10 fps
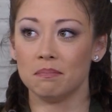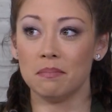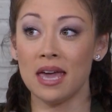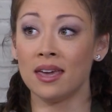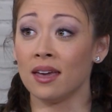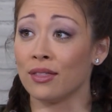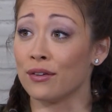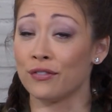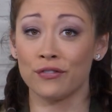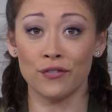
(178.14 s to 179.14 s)
Making
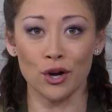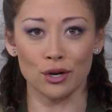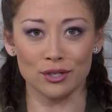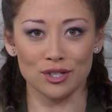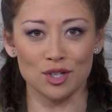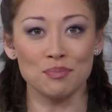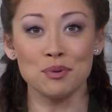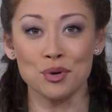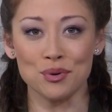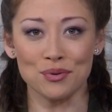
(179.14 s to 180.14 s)
the first
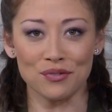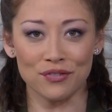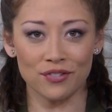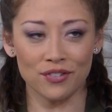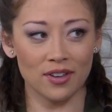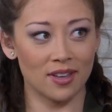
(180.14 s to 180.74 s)
move.